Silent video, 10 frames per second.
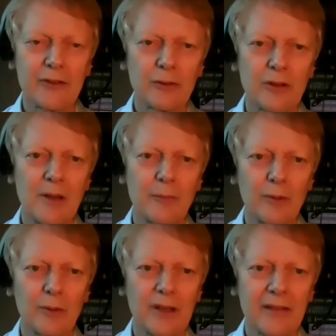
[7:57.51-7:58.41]
to
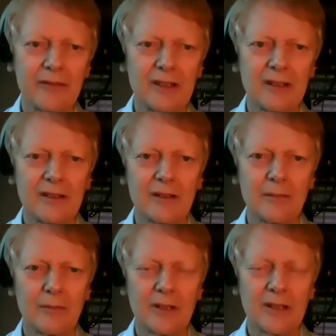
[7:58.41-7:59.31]
remember. We have to
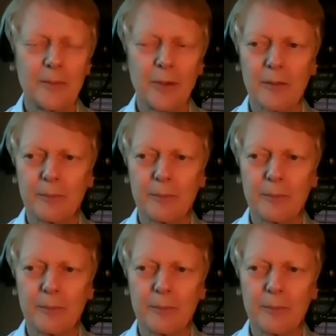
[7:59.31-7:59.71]
keep our